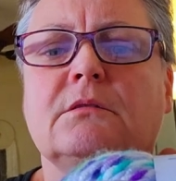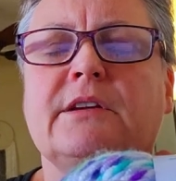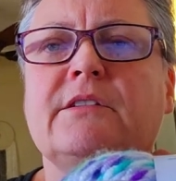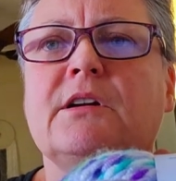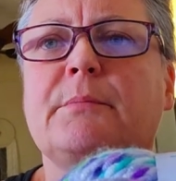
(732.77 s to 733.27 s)

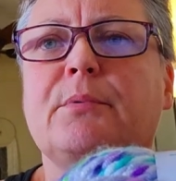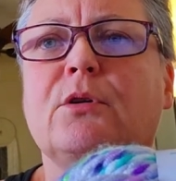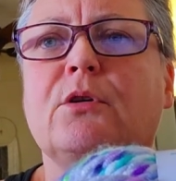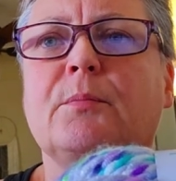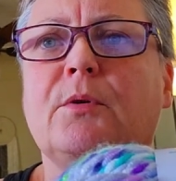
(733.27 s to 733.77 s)
they go to
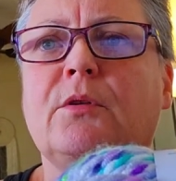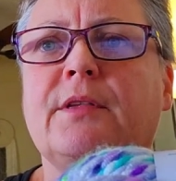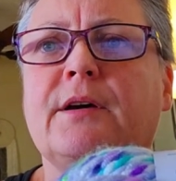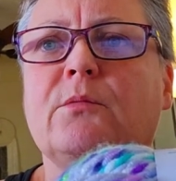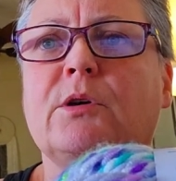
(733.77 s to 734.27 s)
purple
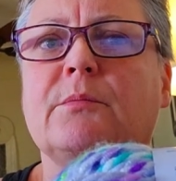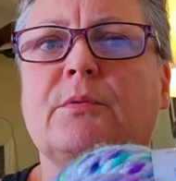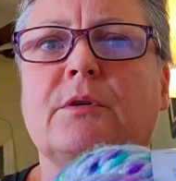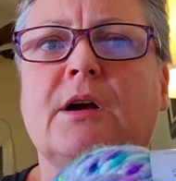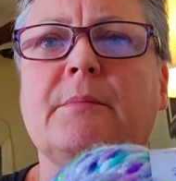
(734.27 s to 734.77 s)
that
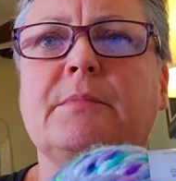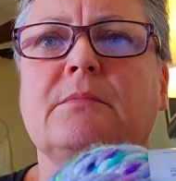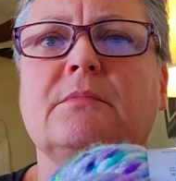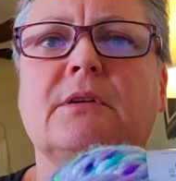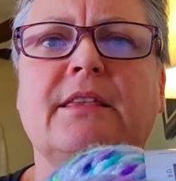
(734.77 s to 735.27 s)
I'm
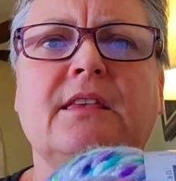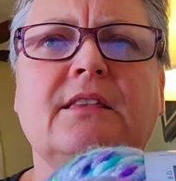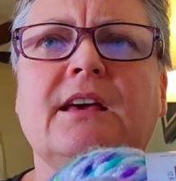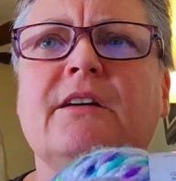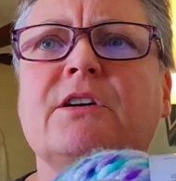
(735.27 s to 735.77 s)
I
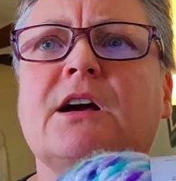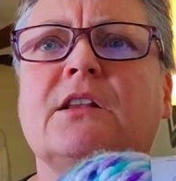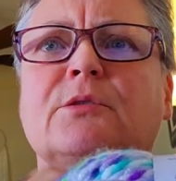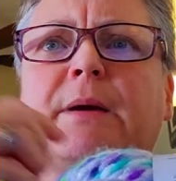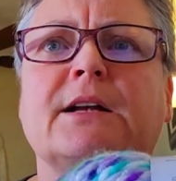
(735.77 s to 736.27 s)
think they have a
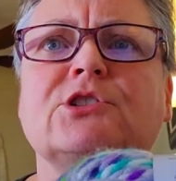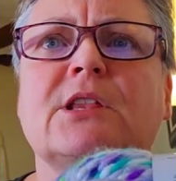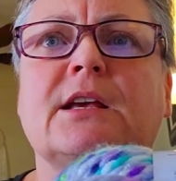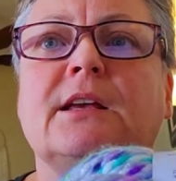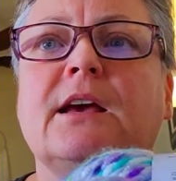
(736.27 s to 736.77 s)
color match
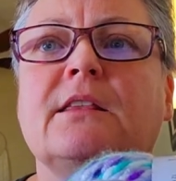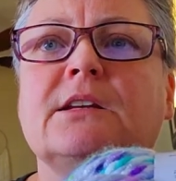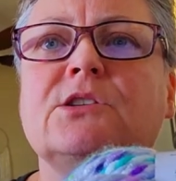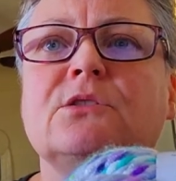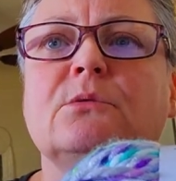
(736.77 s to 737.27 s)
thing yeah they
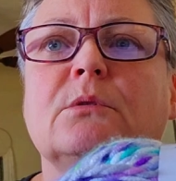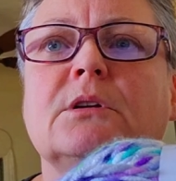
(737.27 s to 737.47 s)
do